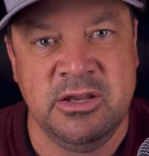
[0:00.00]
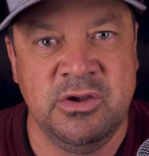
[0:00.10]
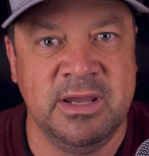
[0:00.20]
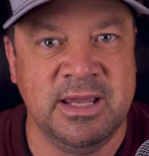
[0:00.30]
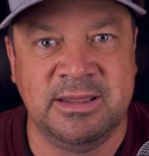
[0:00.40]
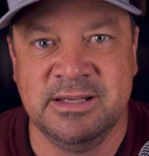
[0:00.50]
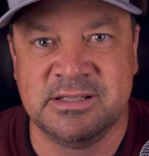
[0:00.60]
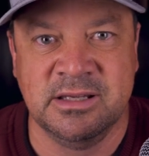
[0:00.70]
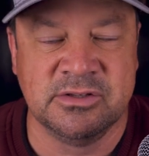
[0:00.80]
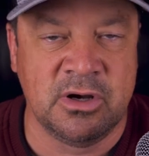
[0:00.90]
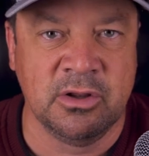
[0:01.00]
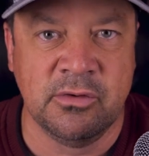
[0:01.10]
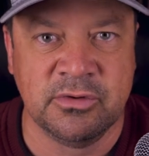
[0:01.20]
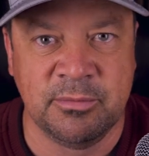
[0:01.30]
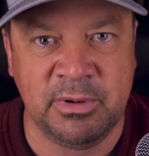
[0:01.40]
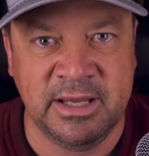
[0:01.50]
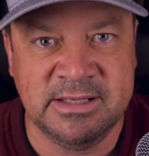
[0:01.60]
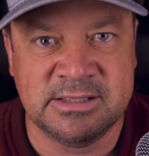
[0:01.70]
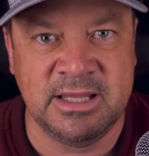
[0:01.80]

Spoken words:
You can get these things all over the place.